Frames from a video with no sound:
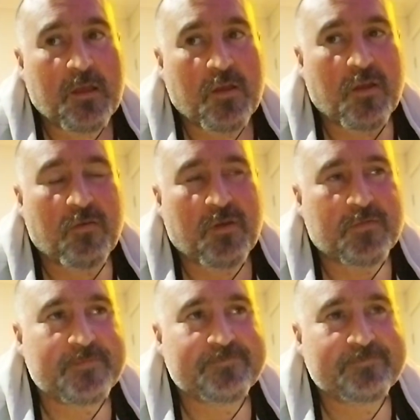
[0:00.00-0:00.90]

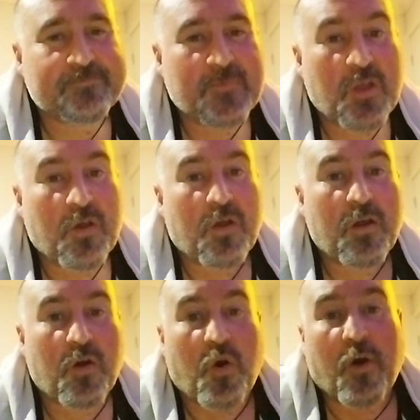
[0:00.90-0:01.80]
Oh,
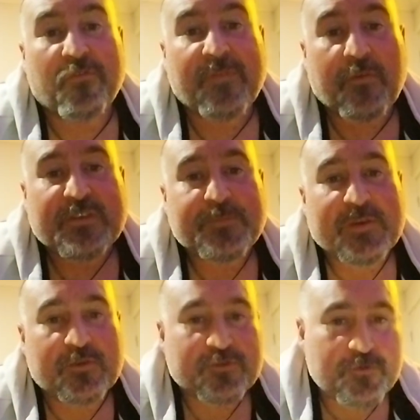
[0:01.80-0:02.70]
I was very
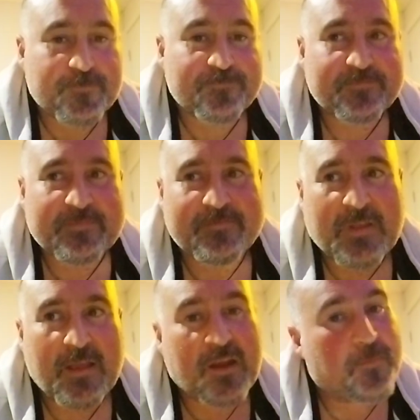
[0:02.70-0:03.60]
spiritual.
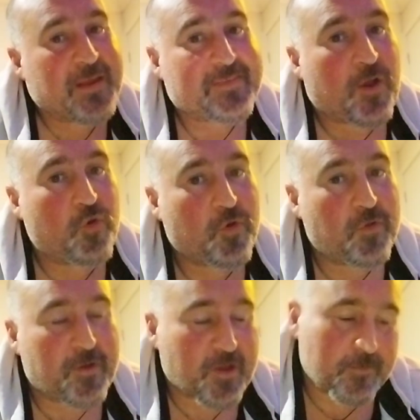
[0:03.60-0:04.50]
I've been told
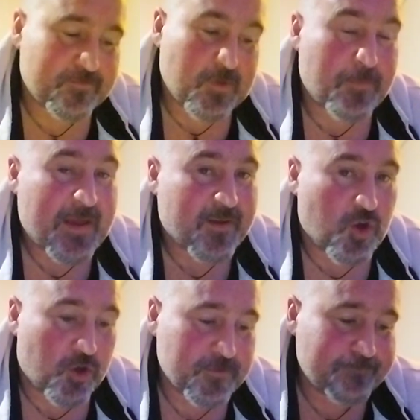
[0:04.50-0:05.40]
all about
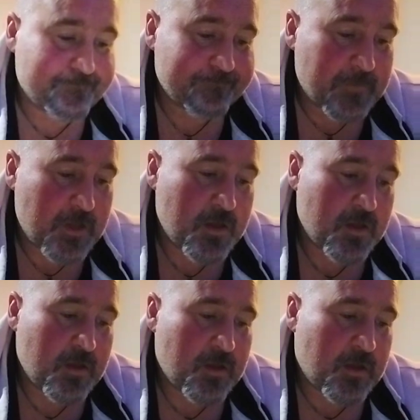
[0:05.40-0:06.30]
God
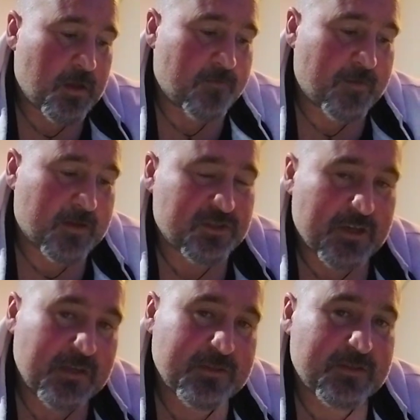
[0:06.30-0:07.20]
and fucking
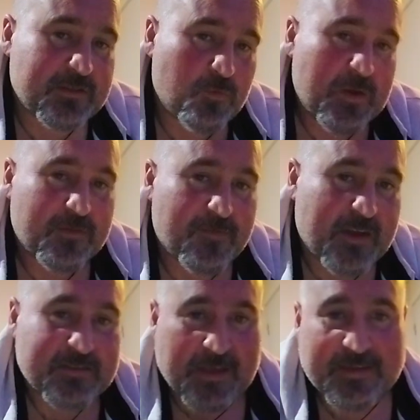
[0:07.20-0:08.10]
Jesus. I went to
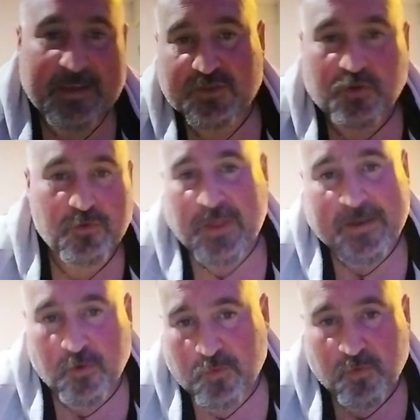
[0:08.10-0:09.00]
fucking Sunday school, done
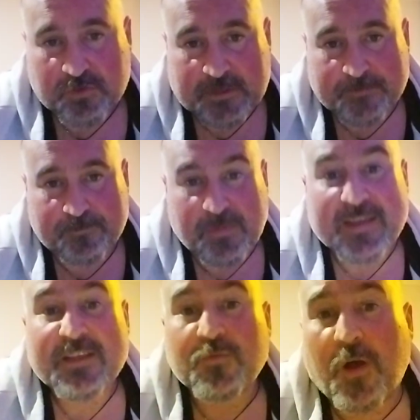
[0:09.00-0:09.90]
all the bullshit. But
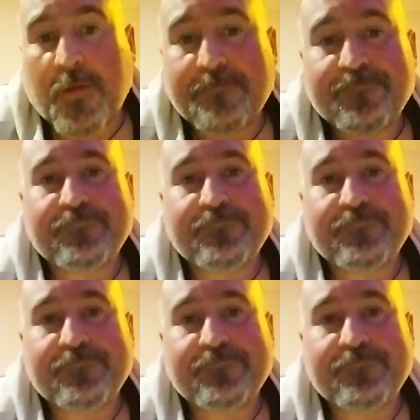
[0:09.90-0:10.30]
guess what?